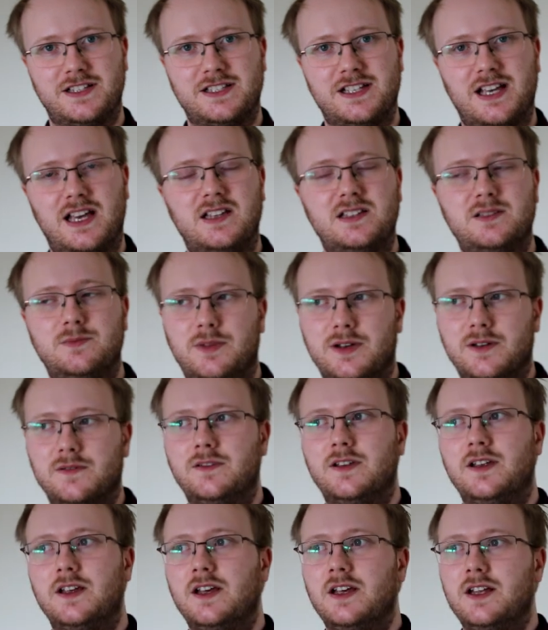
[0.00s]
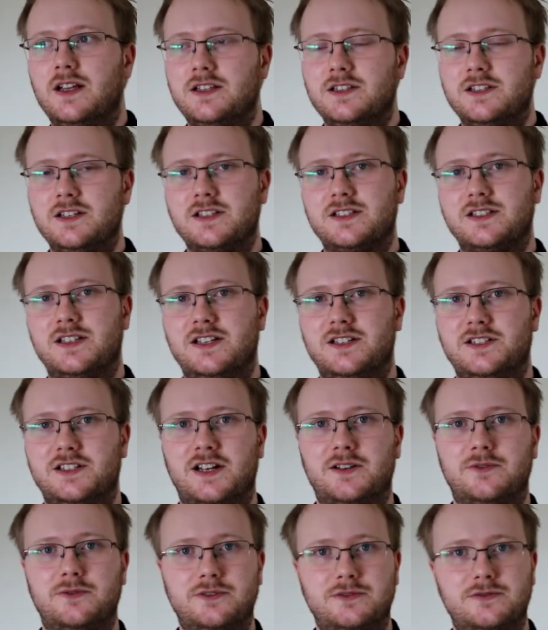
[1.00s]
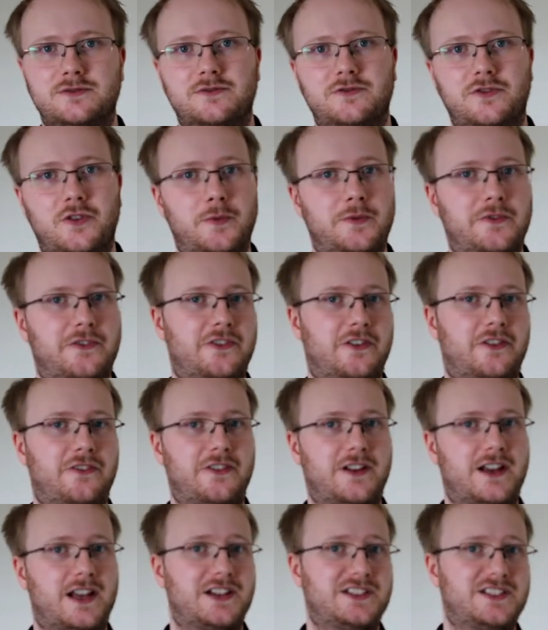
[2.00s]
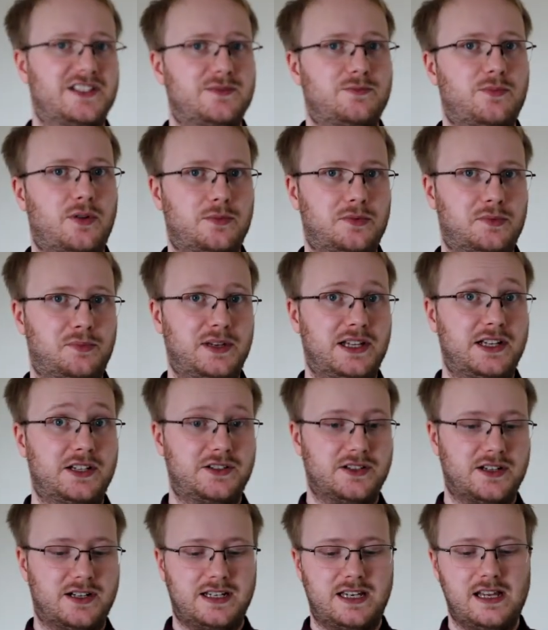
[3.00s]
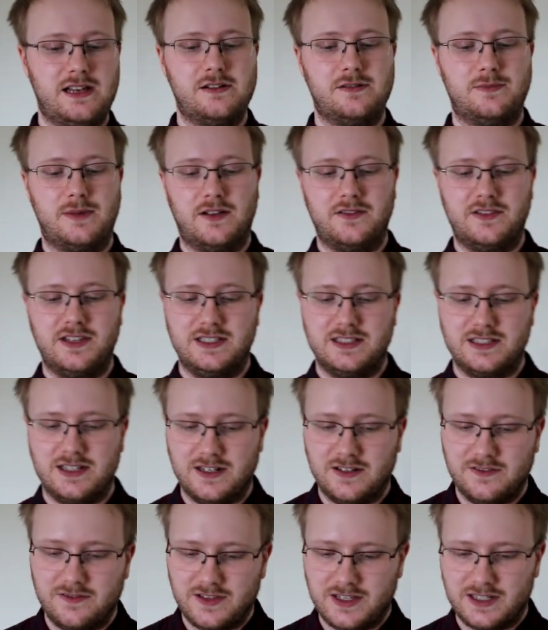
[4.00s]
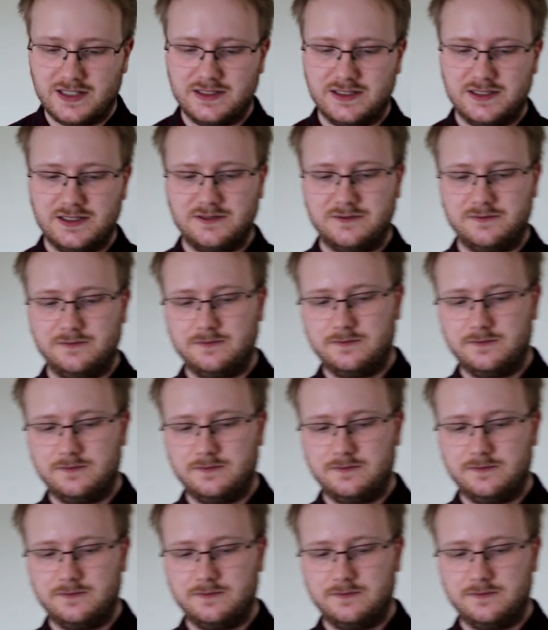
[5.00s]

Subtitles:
this case, but just in general, formal verification is probably a good idea about these kind of things.